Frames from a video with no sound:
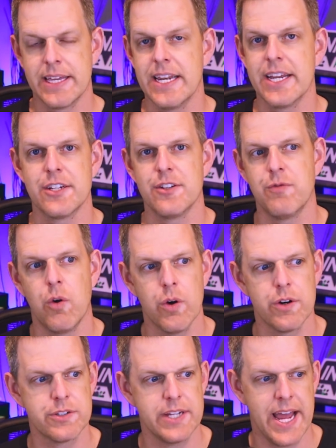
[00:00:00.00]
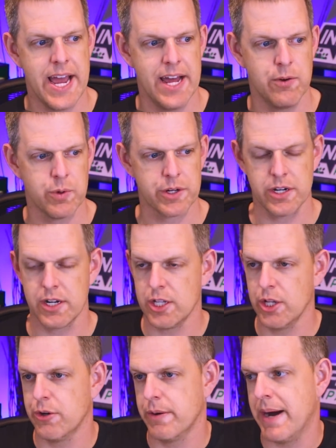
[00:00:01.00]
getting a divorce and we're going to
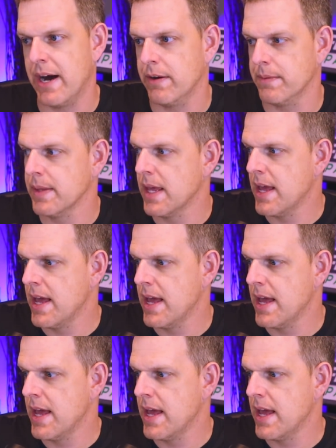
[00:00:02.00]
gloat about,